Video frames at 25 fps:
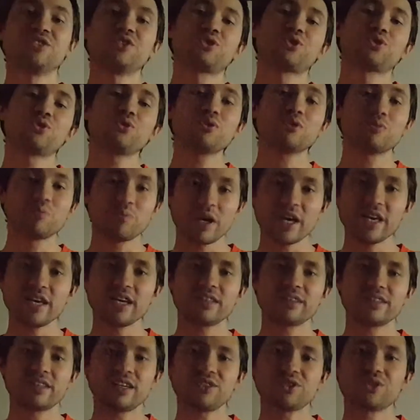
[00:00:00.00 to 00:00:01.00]
you should pay
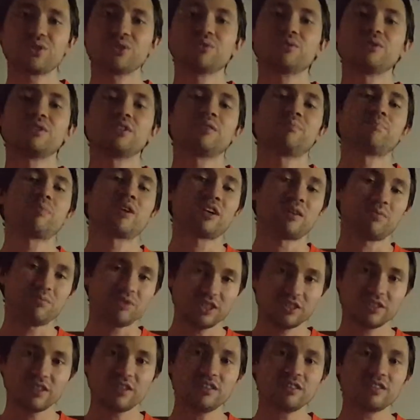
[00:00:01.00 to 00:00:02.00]
attention to the
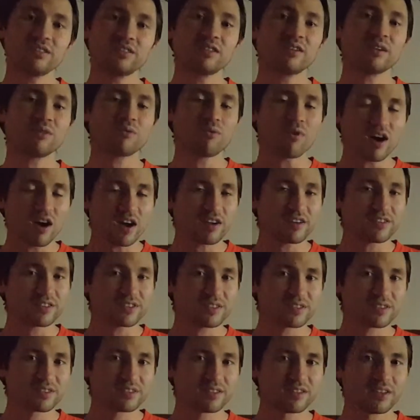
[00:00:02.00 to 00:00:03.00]
parameter it
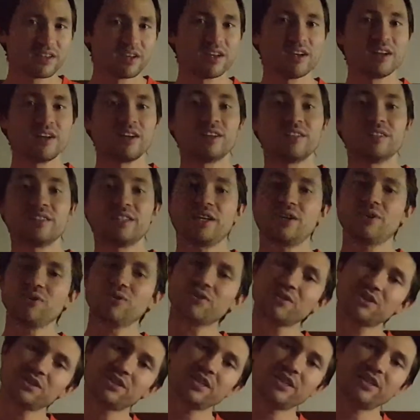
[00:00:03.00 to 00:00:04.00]
requires, the
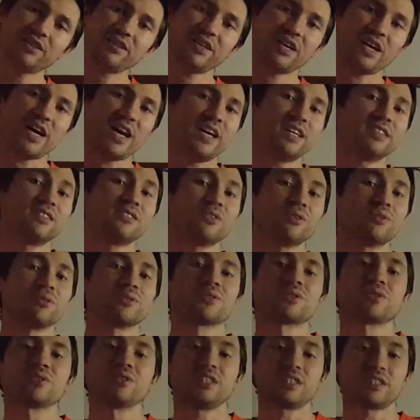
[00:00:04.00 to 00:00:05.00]
order and
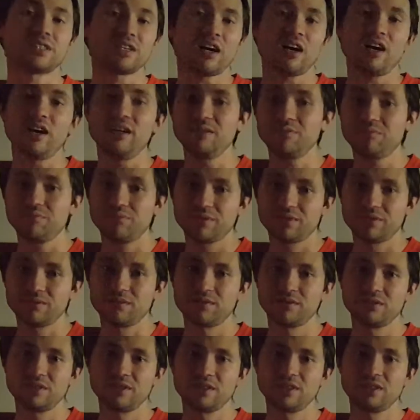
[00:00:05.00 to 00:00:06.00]
also the type
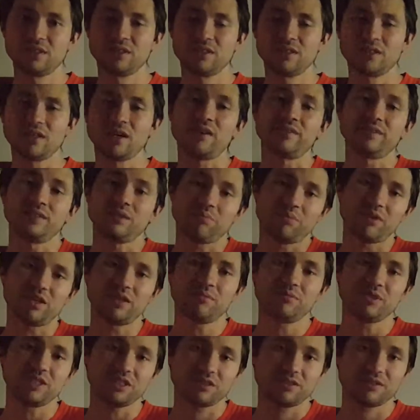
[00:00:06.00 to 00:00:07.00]
of the
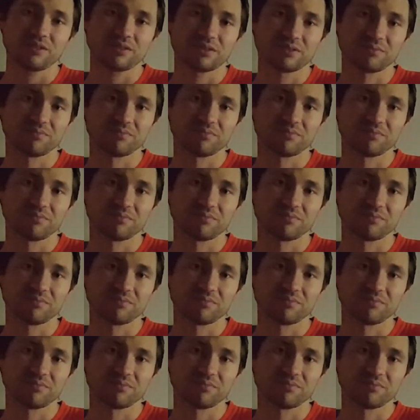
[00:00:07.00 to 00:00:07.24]
parameters.